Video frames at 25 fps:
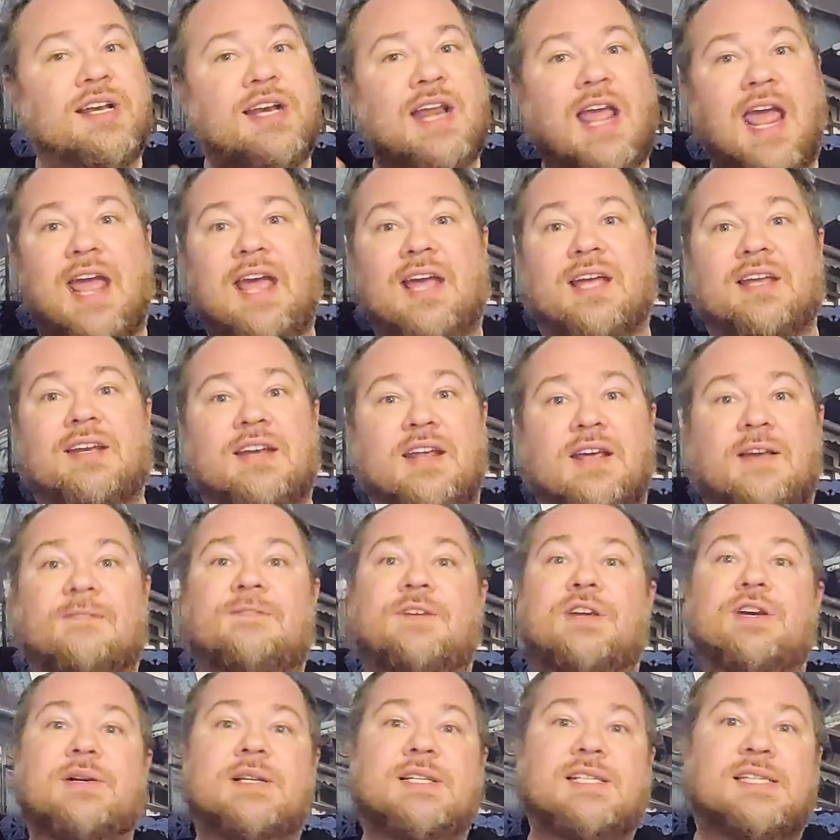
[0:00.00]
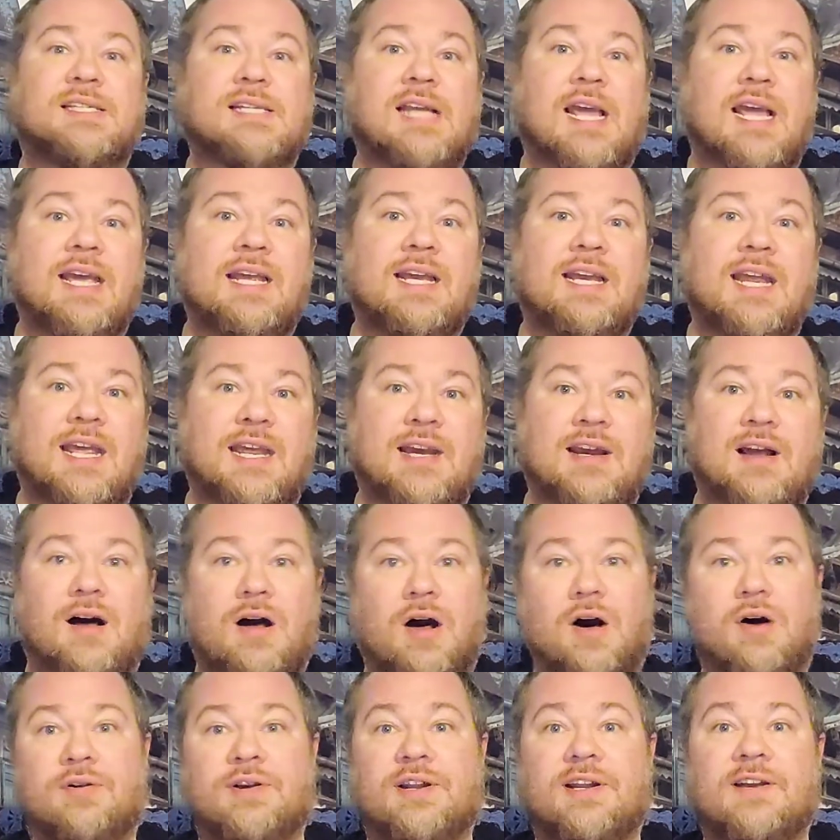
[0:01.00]
and if you had stayed in a
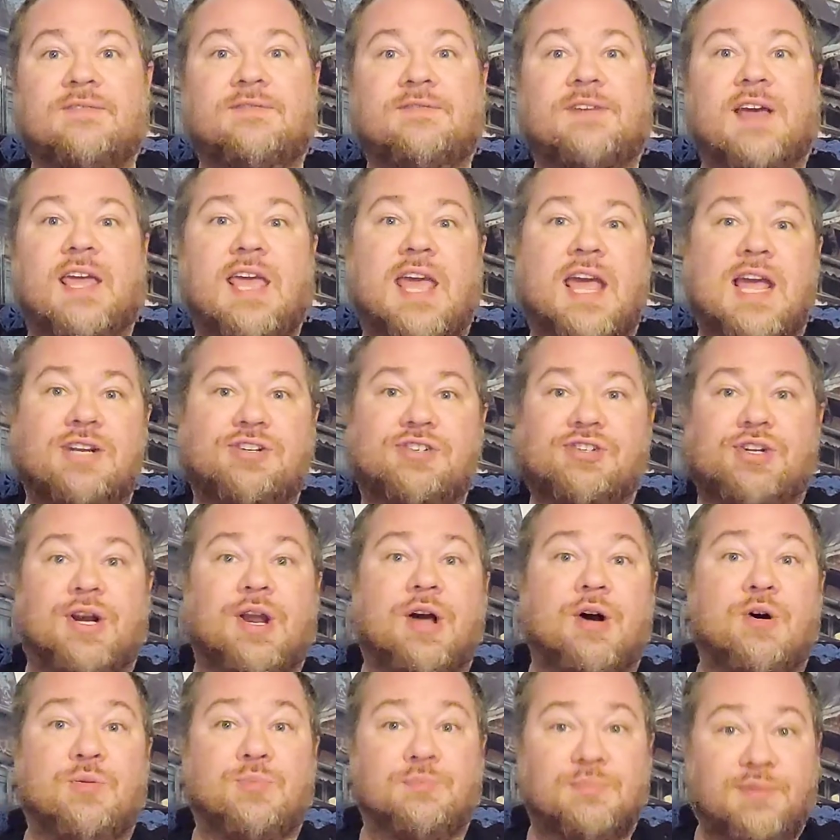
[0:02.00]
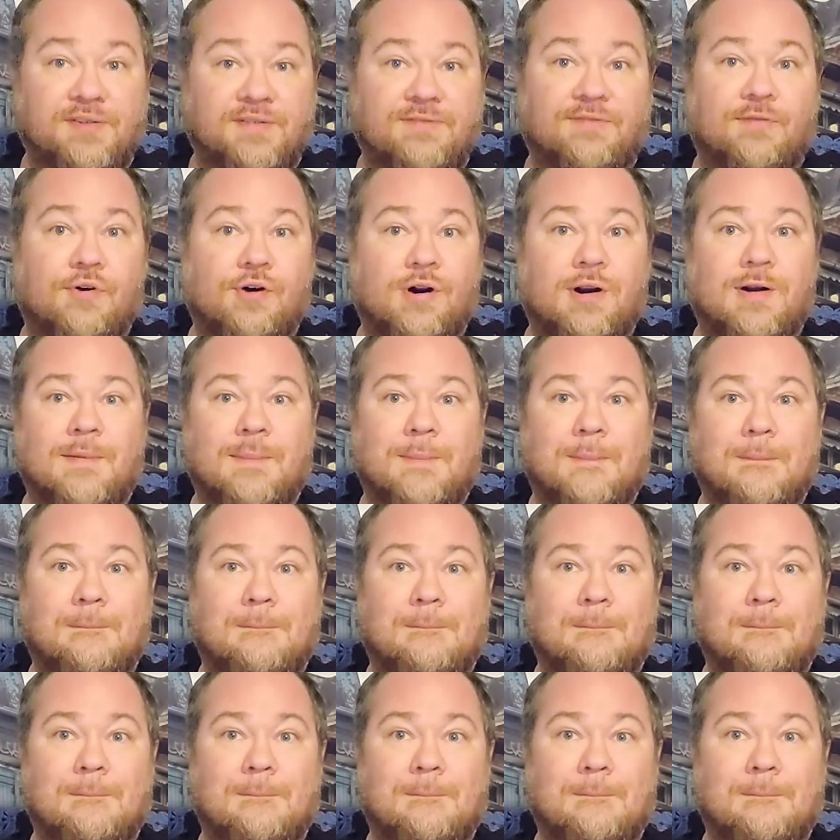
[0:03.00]
haunted vacation home before.